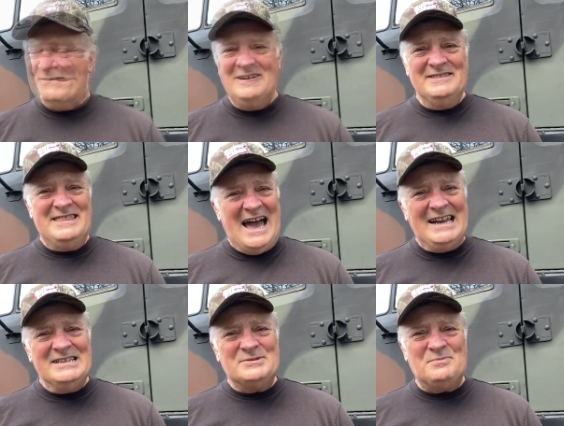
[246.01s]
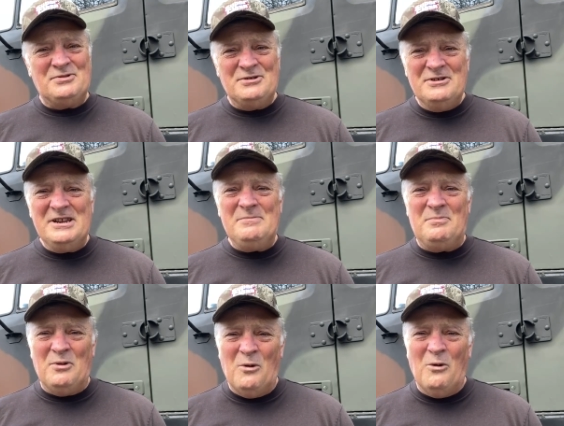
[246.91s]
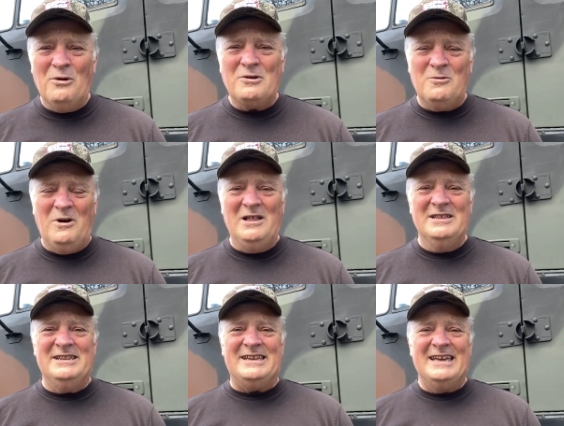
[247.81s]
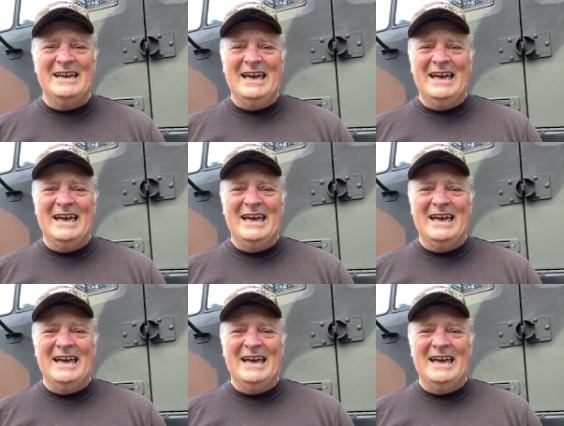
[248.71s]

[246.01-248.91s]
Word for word: Well, that is pretty poor quality.